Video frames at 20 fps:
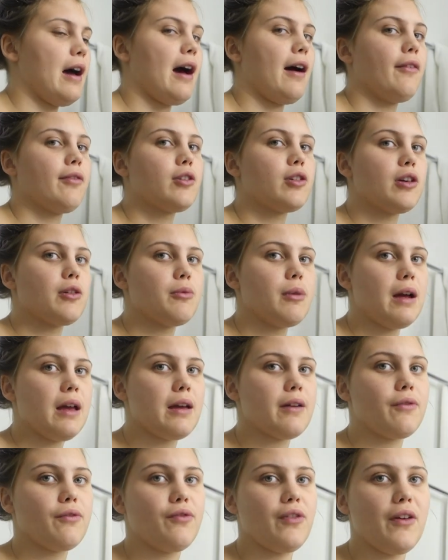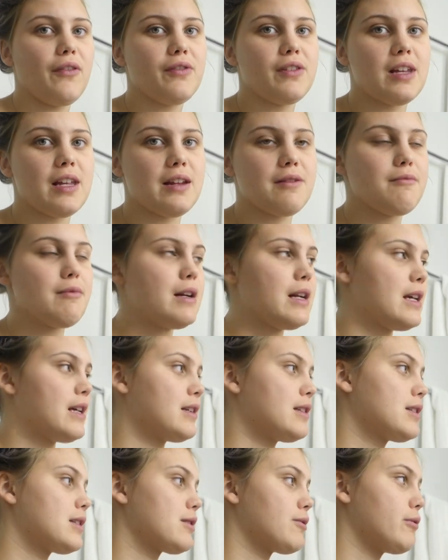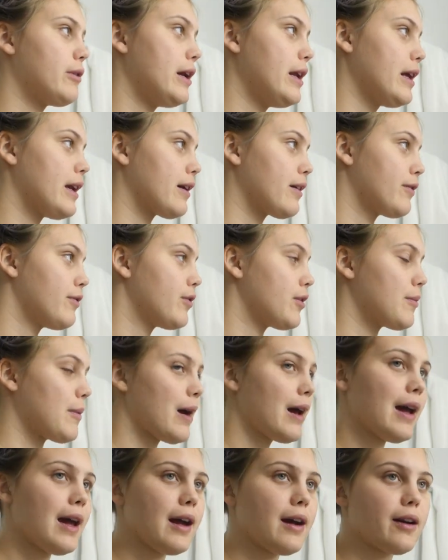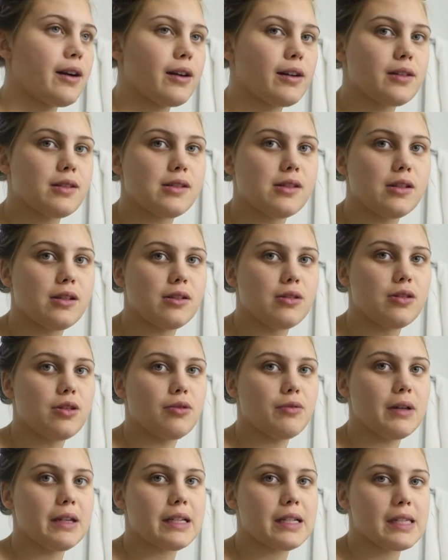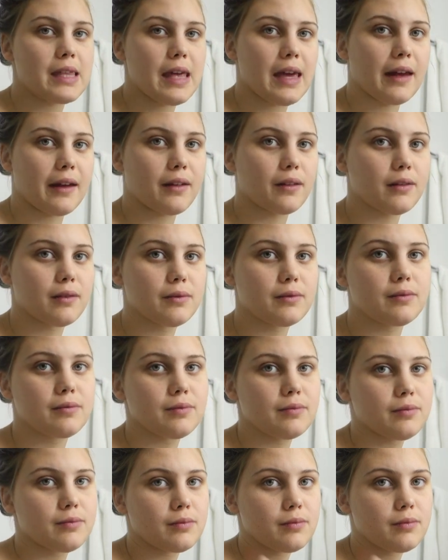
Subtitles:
after I wait 15 minutes waiting for my hair to do its thing.